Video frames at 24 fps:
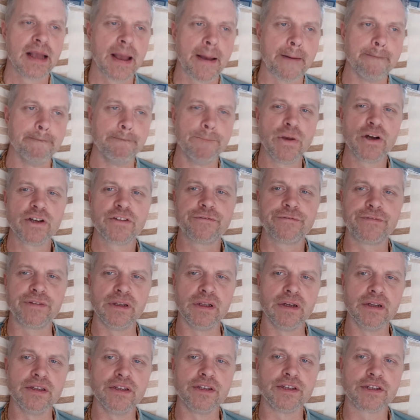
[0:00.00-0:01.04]
mud
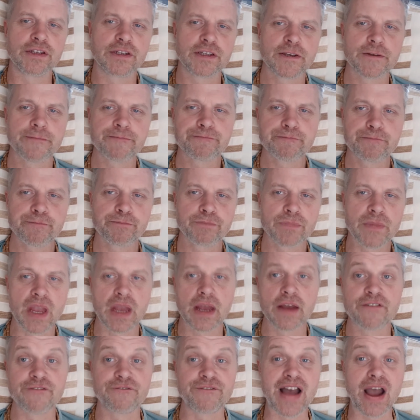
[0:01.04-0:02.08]
floods,
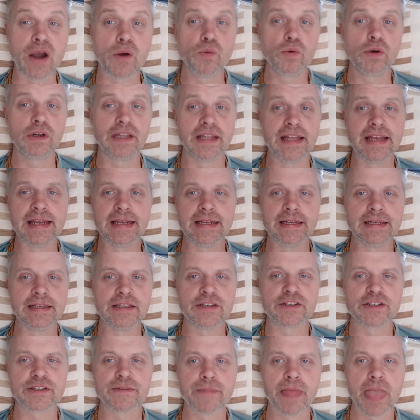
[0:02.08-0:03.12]

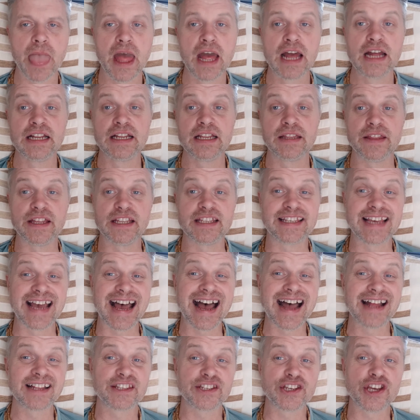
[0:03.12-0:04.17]
foundlings, the
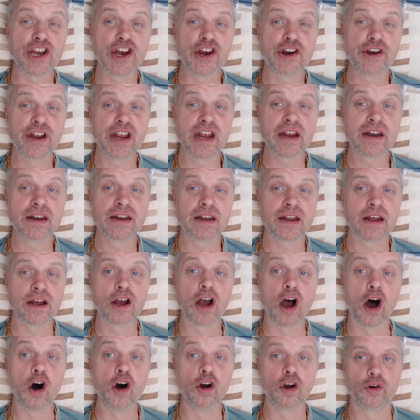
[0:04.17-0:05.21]
Tartarian
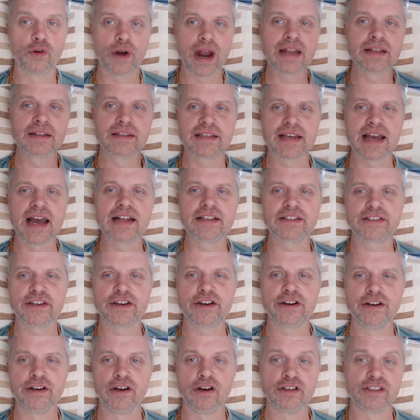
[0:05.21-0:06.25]
or Grand
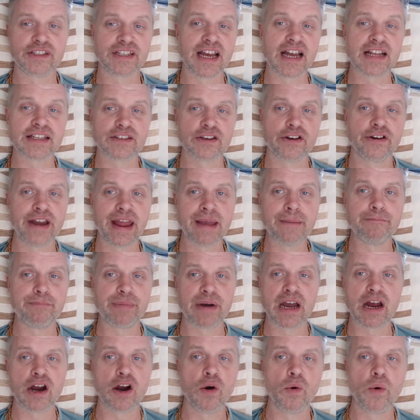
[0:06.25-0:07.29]
Tartaria or Tartarian
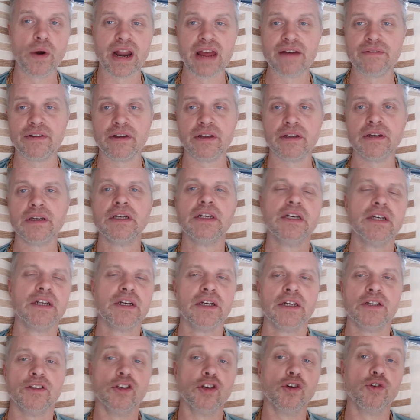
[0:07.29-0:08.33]
Empire or whatever,
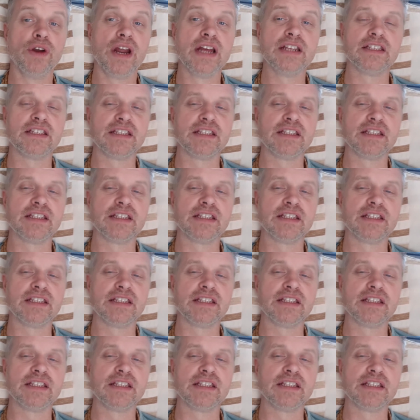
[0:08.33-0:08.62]
the Great